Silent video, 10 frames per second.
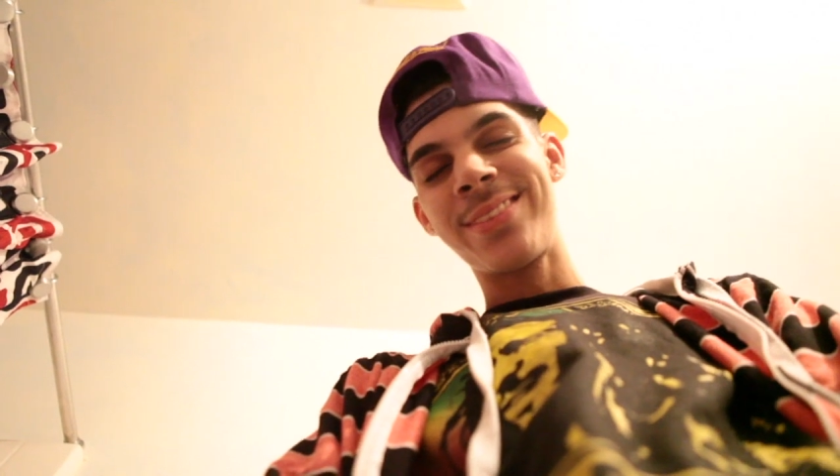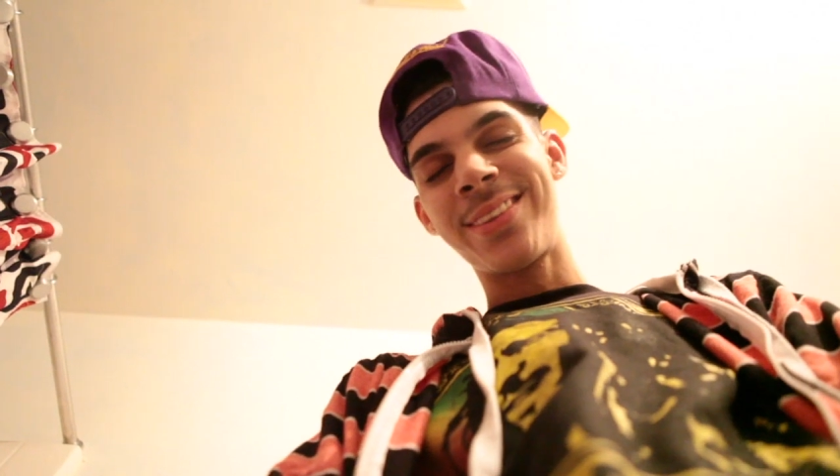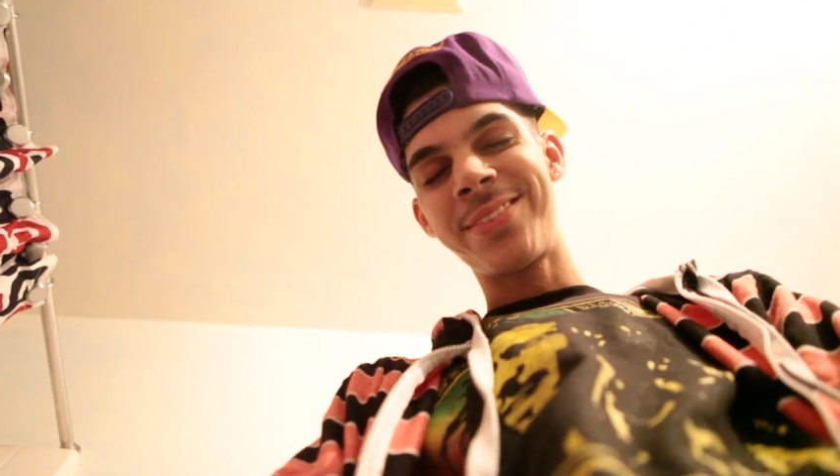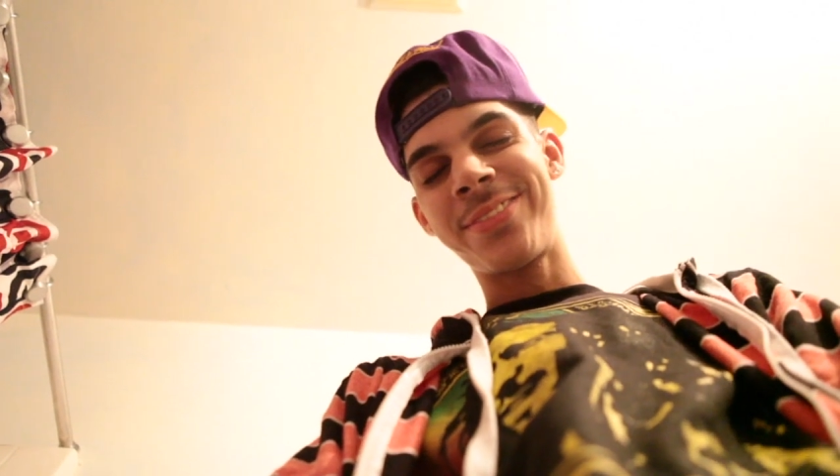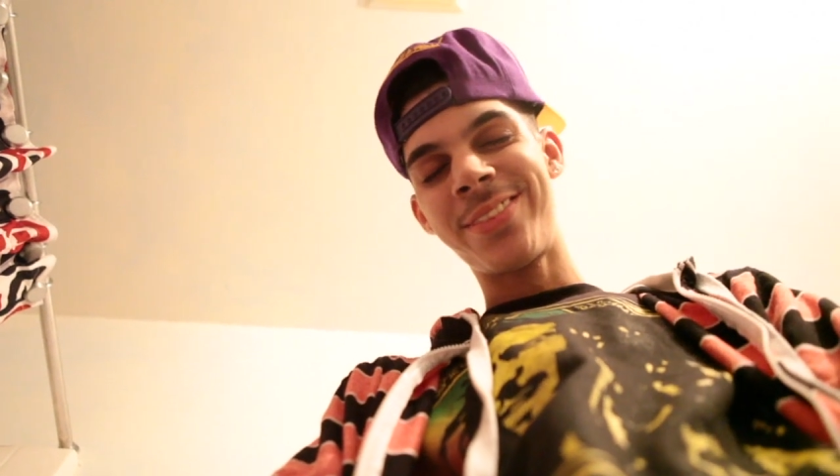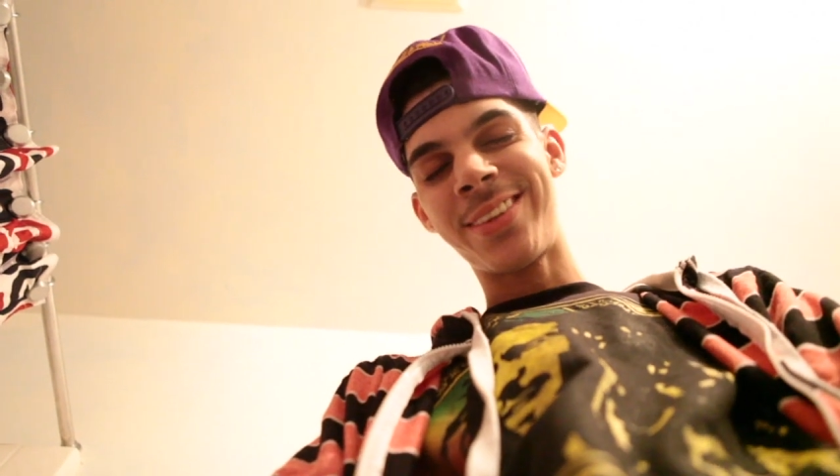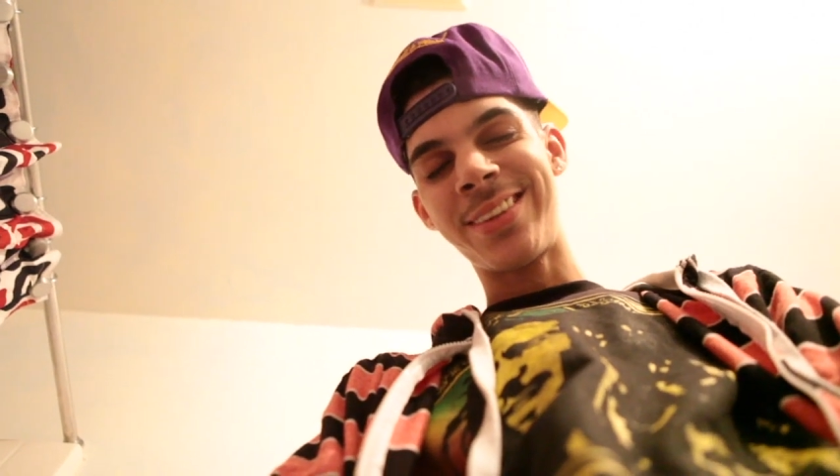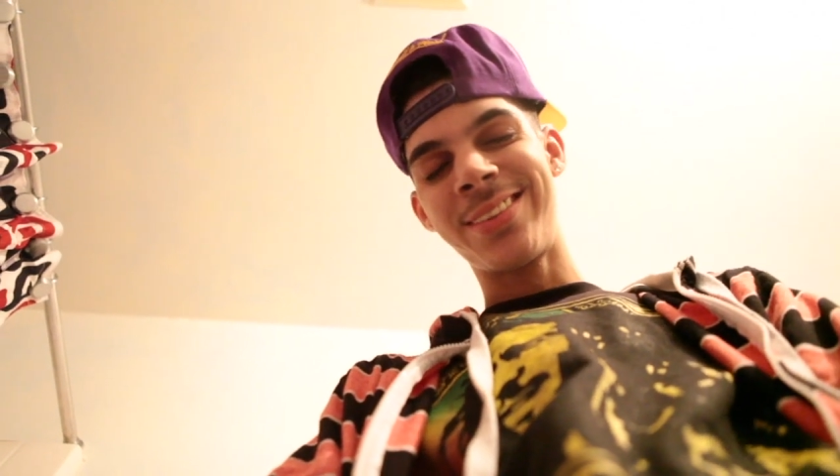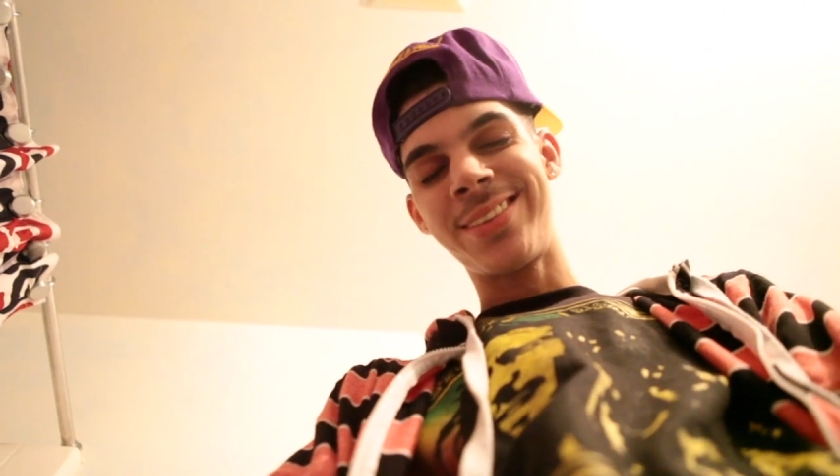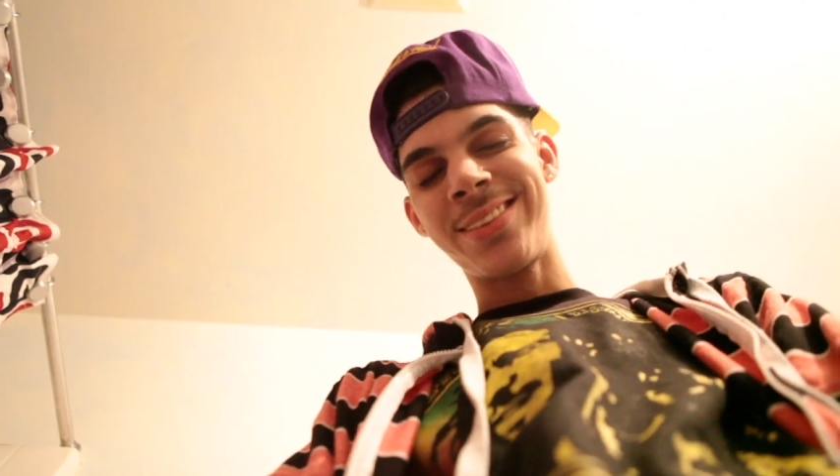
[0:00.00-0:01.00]
I'm
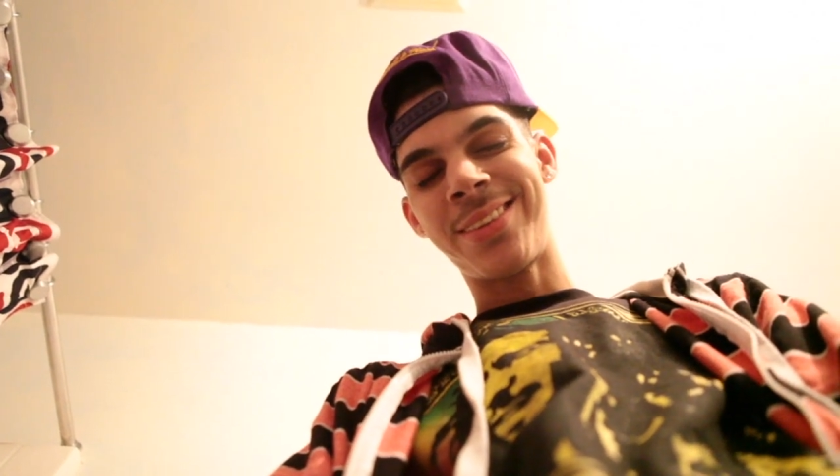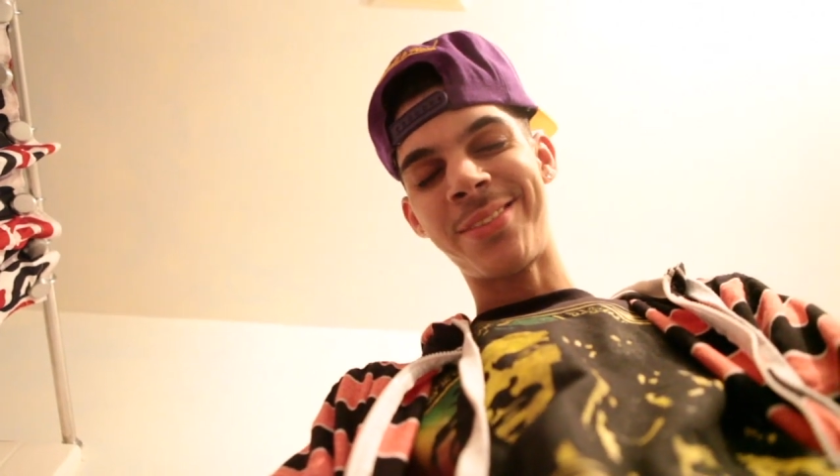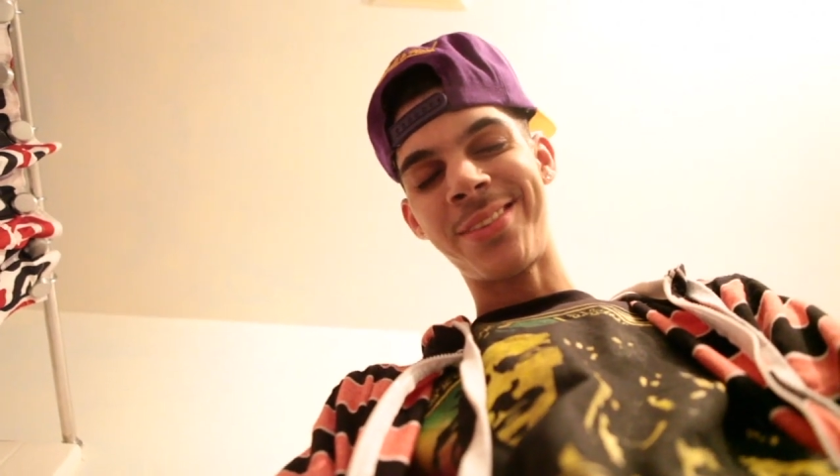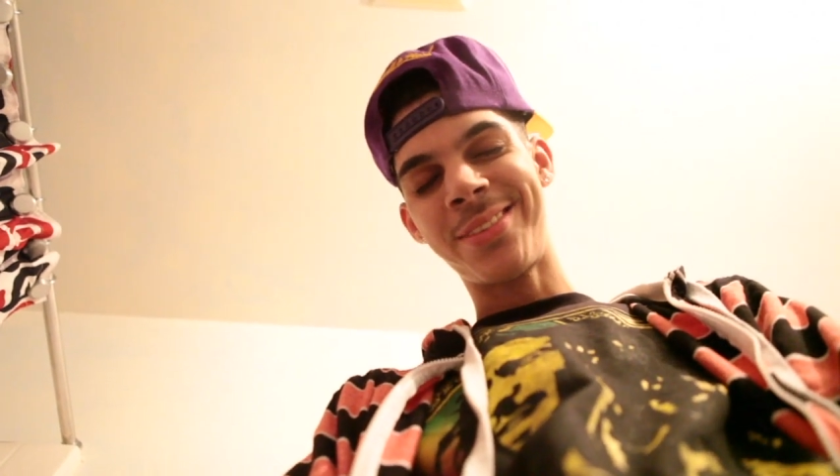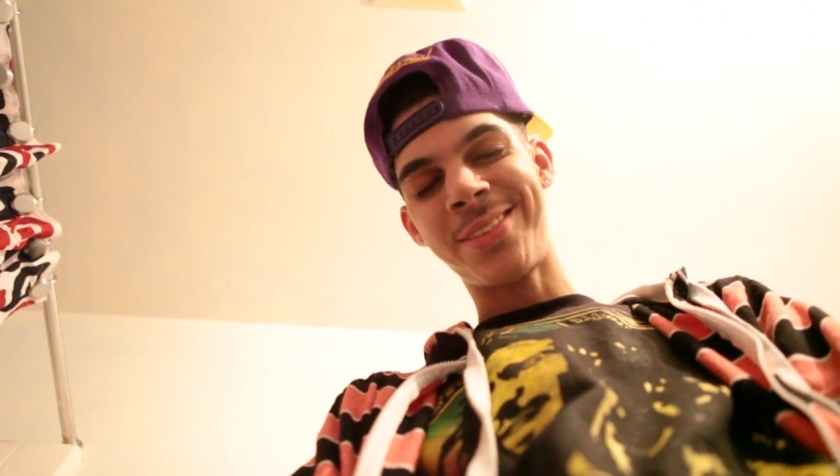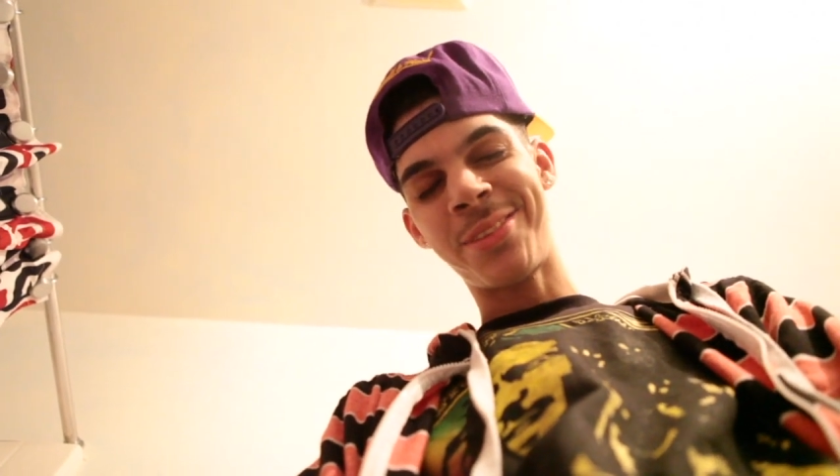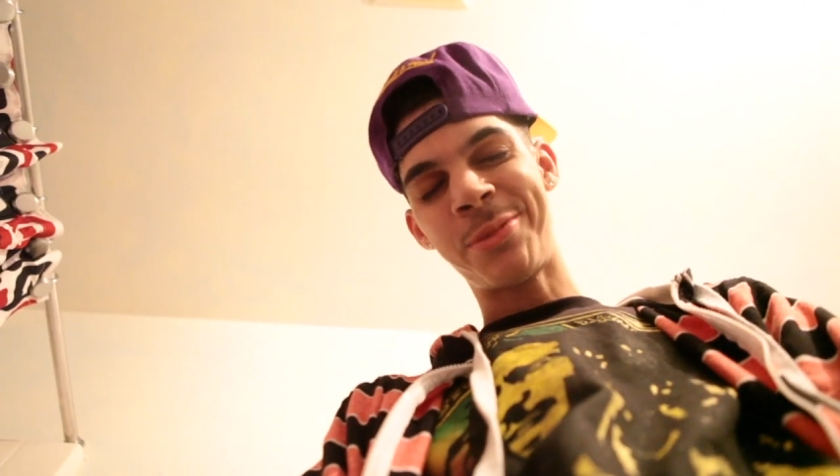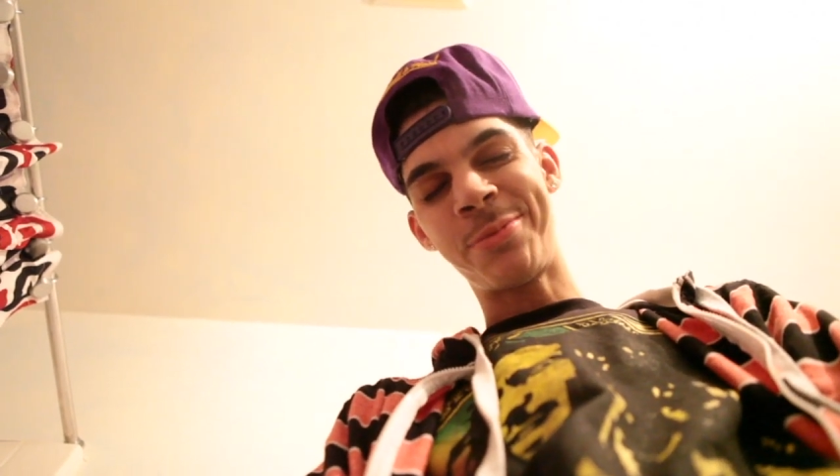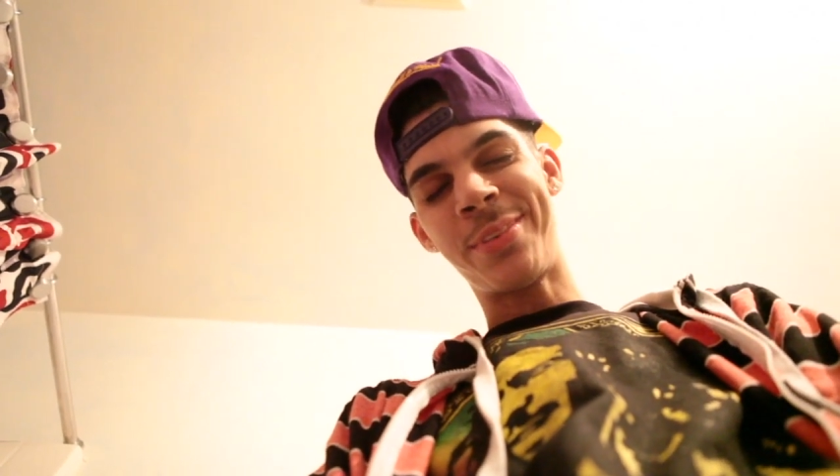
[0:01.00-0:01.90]
fucking mm,